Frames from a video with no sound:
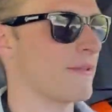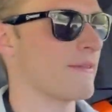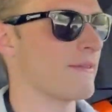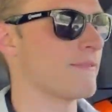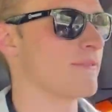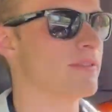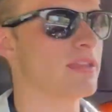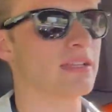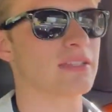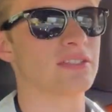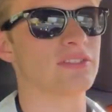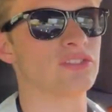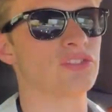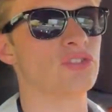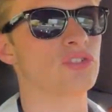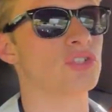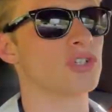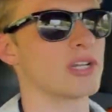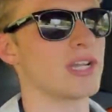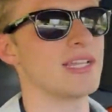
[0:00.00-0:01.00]
Nothing too
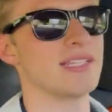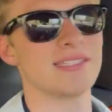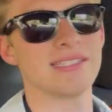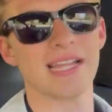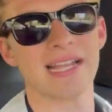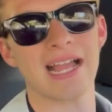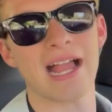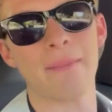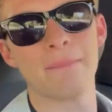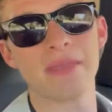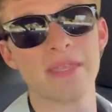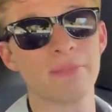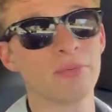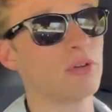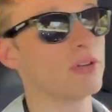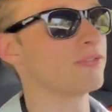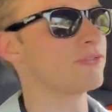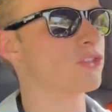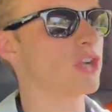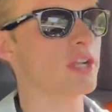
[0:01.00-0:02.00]
crazy. I got people
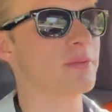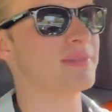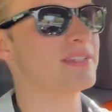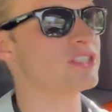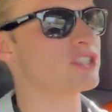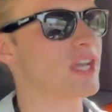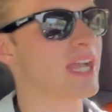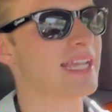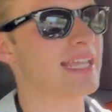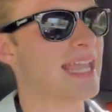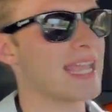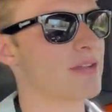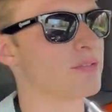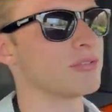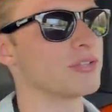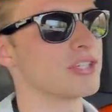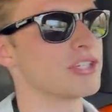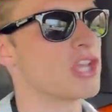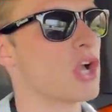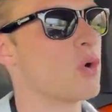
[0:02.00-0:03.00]
in front of me, so I can't
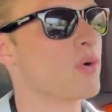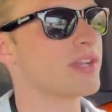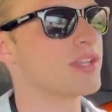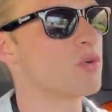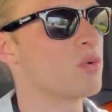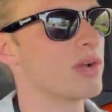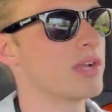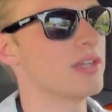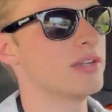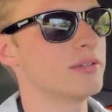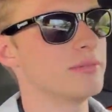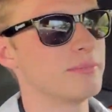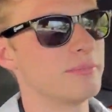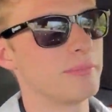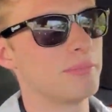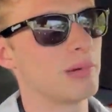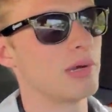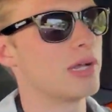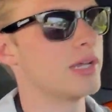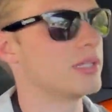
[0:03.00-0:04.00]
really go anywhere,
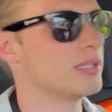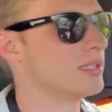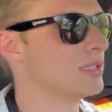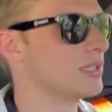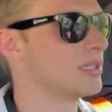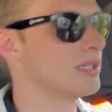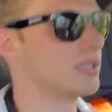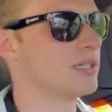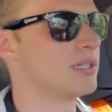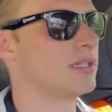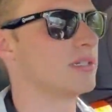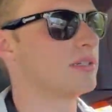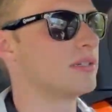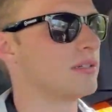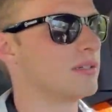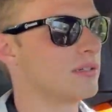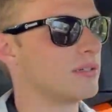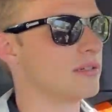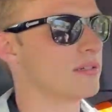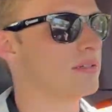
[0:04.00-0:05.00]
but
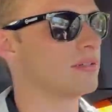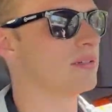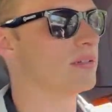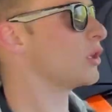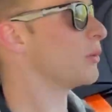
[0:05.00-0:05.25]
I